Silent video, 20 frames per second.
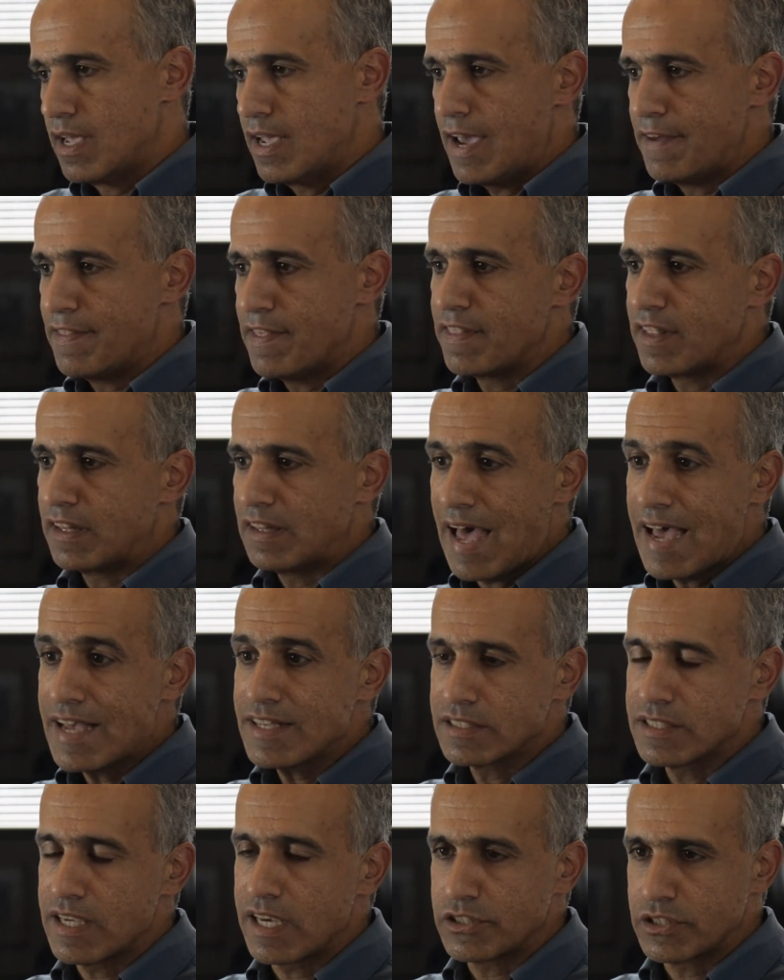And then the
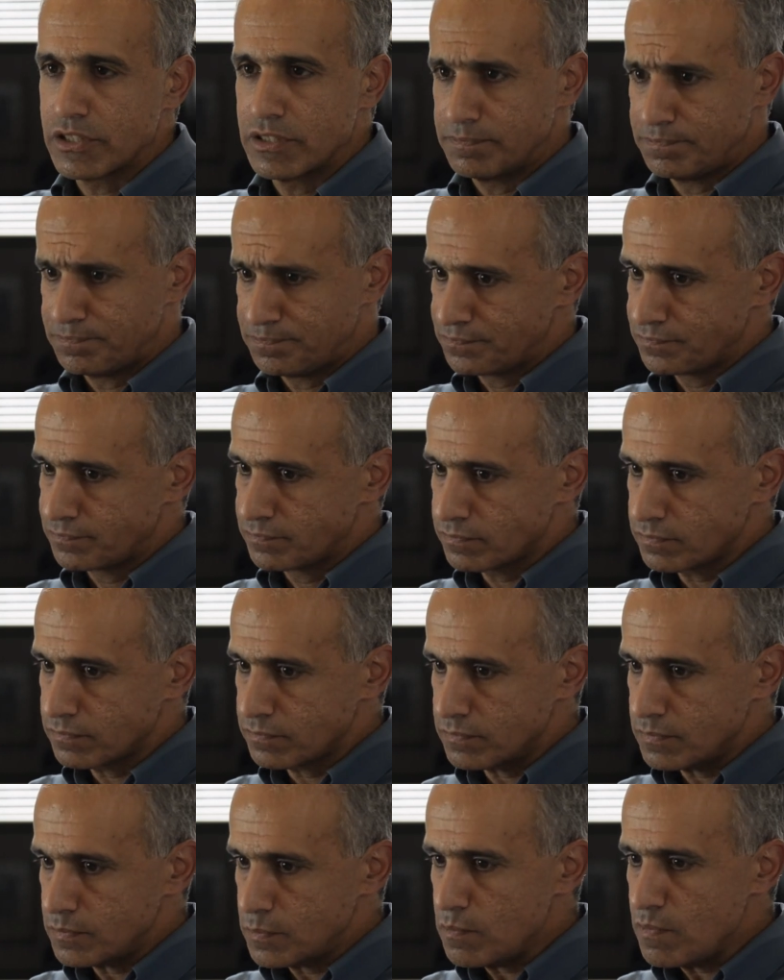last section
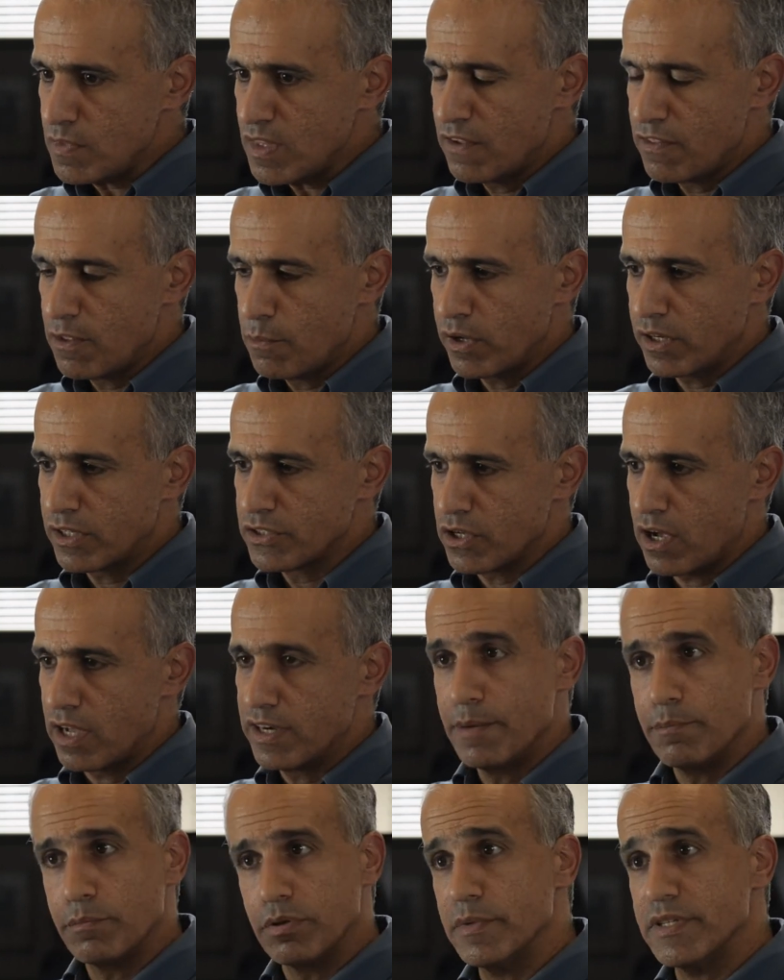of the book is
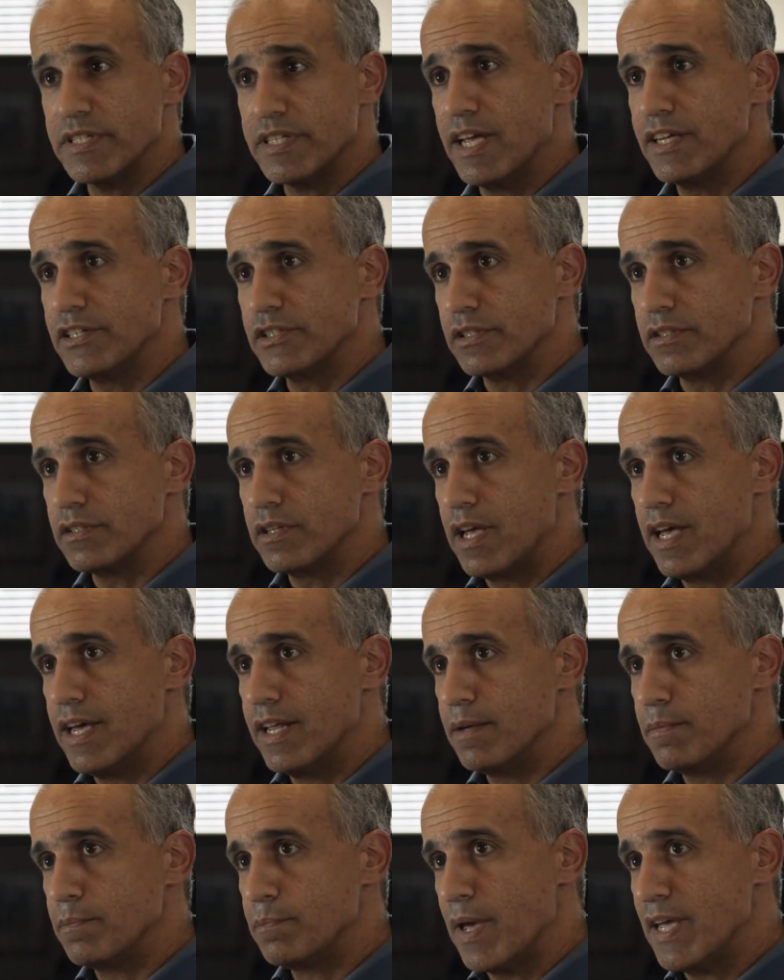on implementation.
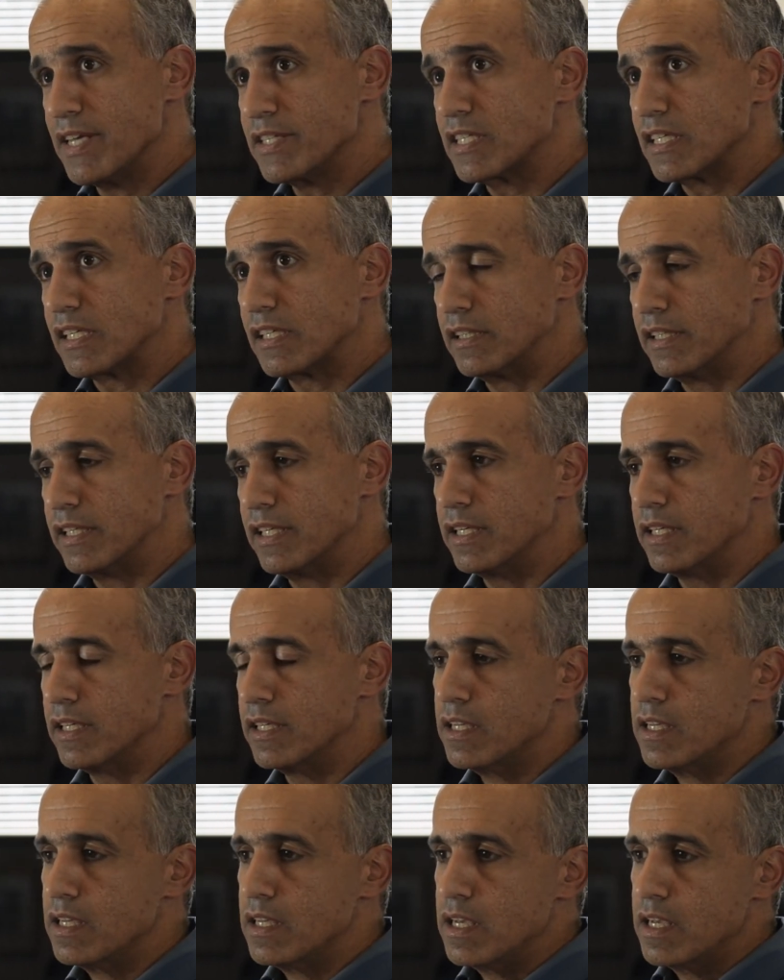And it basically
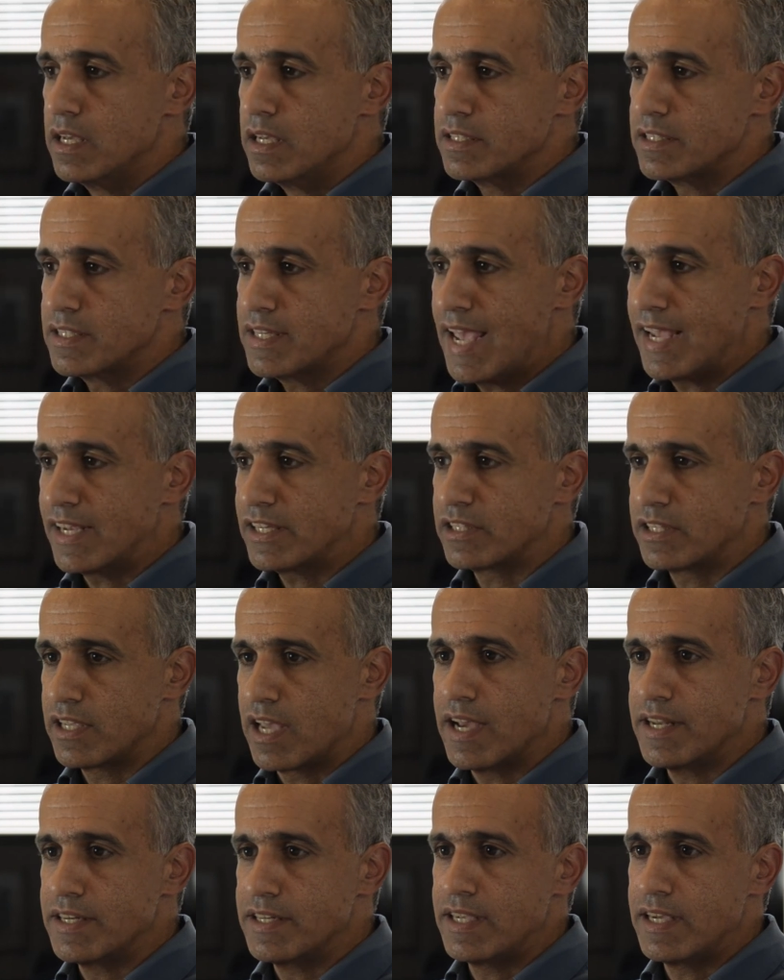takes the
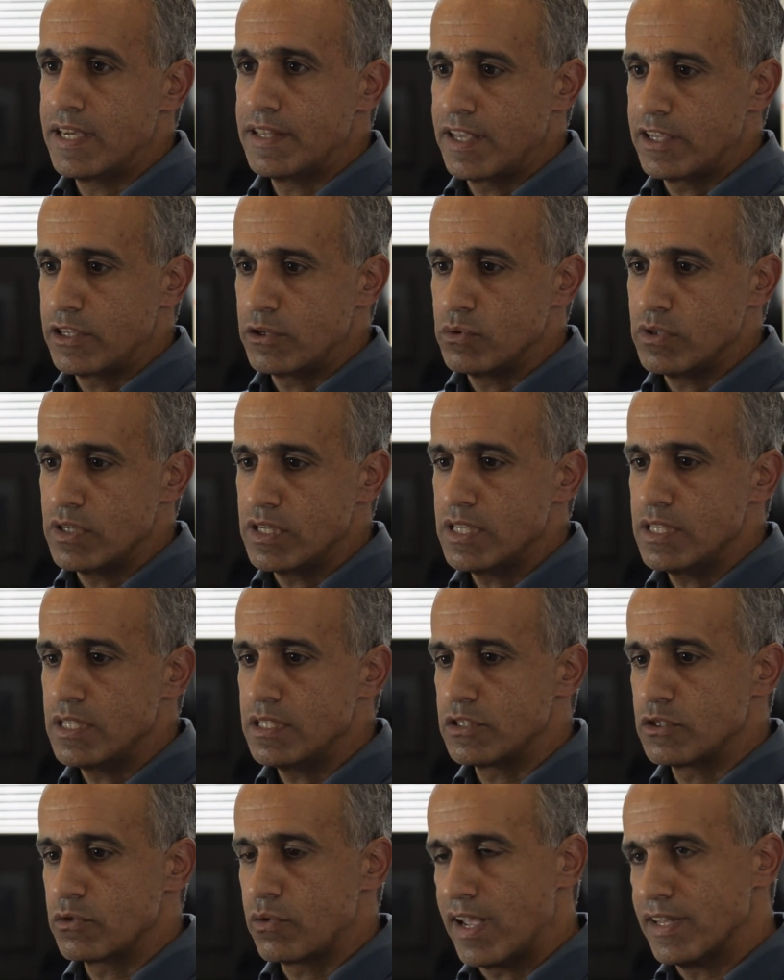idea that you
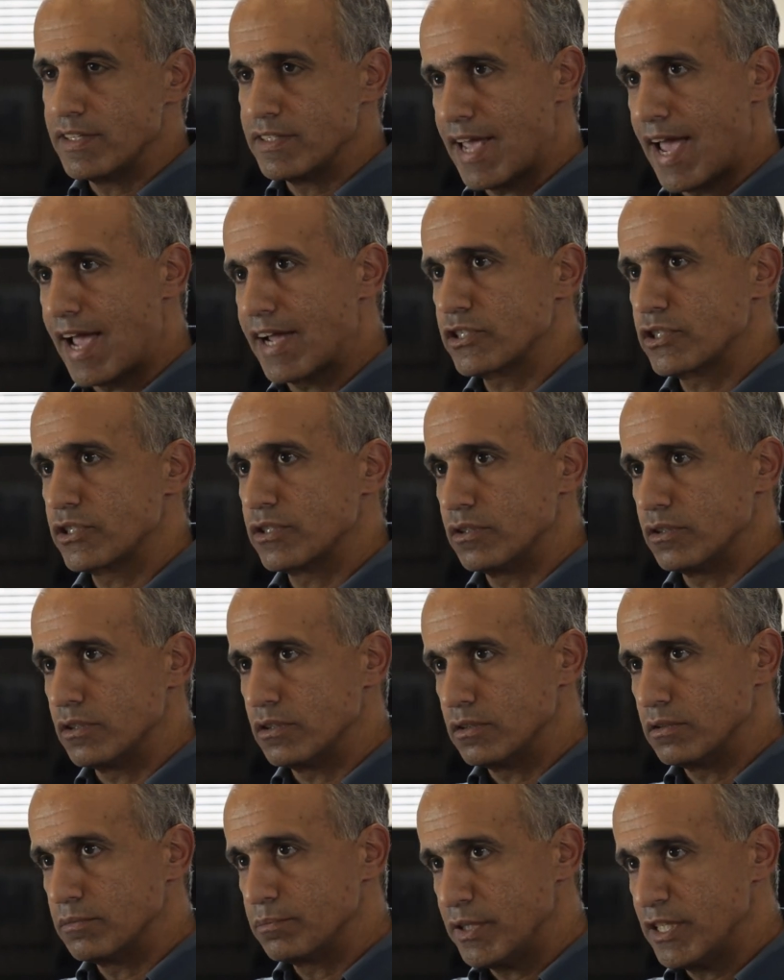need
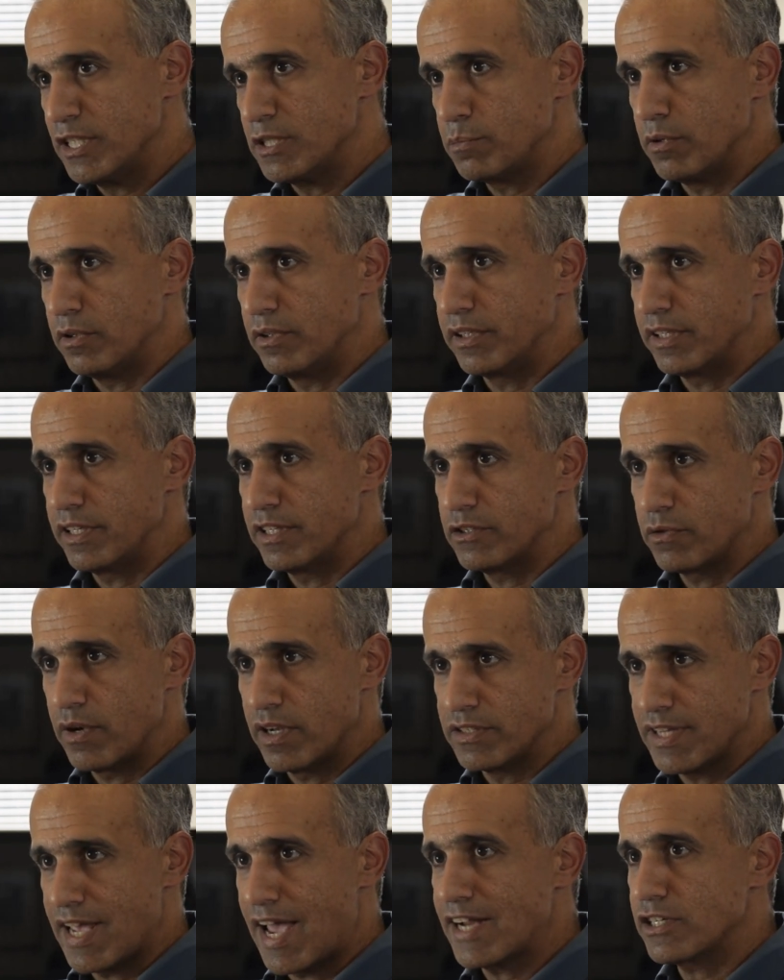transactional peacebuilding, you need
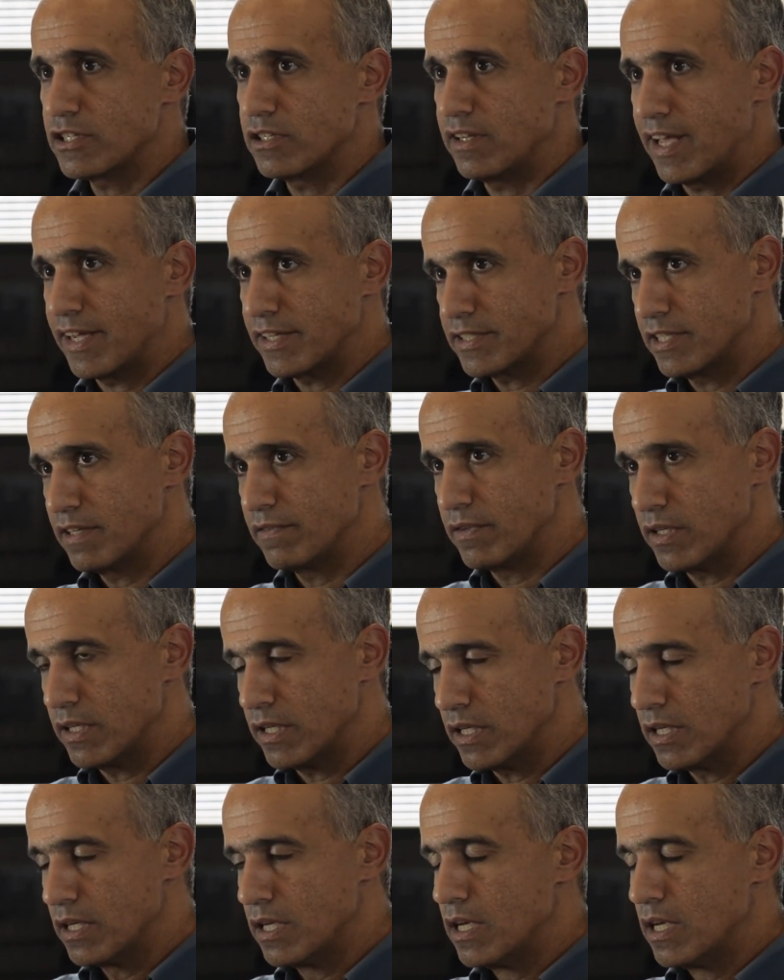transactional activity